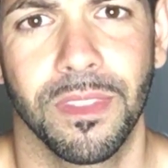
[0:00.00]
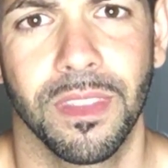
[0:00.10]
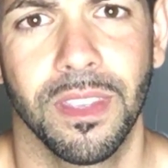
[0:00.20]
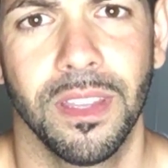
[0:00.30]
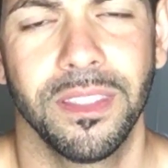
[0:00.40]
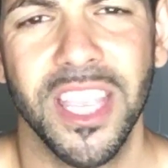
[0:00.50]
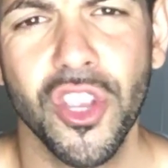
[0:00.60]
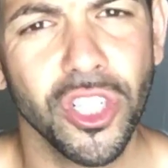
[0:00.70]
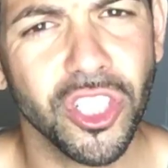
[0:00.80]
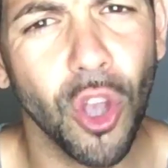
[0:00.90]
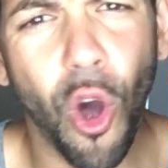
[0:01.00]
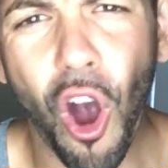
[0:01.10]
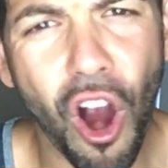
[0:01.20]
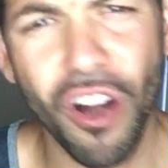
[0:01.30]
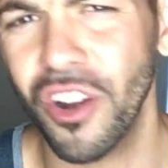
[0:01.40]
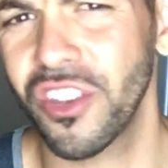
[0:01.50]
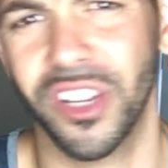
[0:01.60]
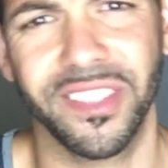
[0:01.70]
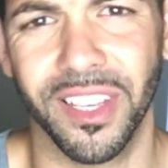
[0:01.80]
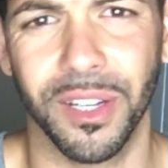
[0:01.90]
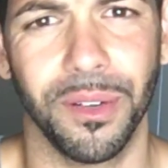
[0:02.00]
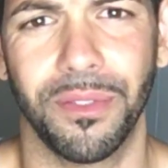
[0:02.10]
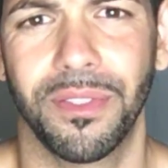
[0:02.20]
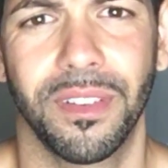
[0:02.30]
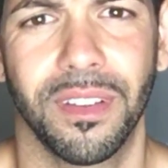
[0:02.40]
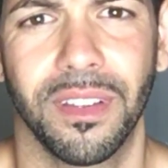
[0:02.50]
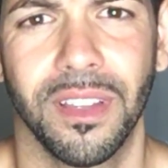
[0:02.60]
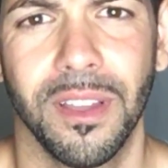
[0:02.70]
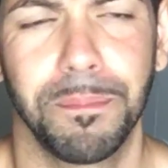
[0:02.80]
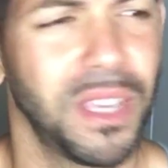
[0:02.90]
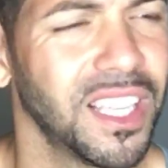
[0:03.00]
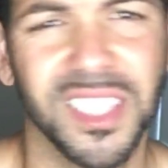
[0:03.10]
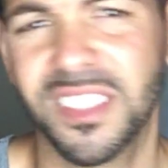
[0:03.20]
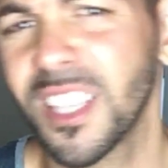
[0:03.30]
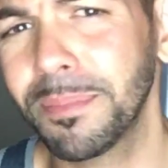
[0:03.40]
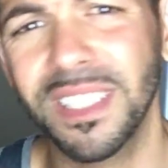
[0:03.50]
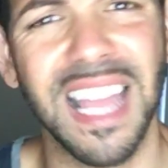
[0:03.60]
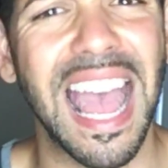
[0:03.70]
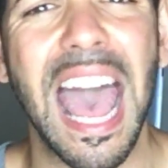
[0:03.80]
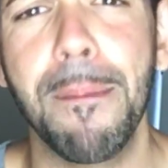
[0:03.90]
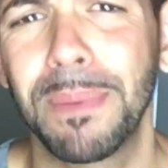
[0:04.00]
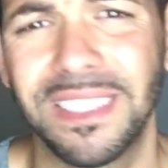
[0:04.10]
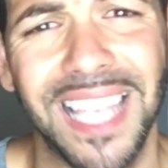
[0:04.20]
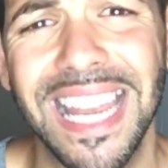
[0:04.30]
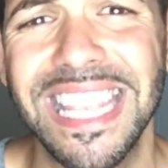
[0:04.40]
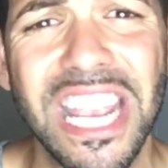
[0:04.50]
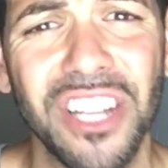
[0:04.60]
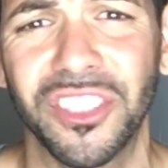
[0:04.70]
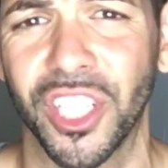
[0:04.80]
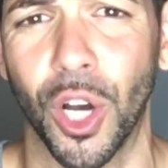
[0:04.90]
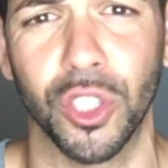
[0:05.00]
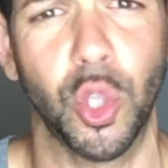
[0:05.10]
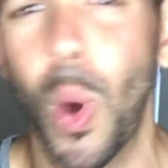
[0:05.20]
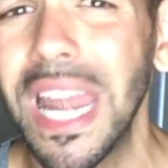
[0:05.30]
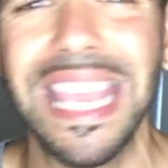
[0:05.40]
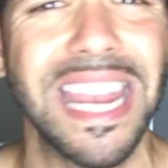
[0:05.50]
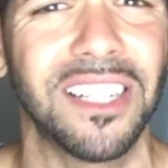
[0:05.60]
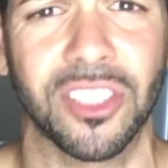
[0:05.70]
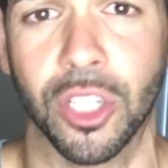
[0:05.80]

That you're so hard on yourself because of something that happened 10 years ago, 20 years ago,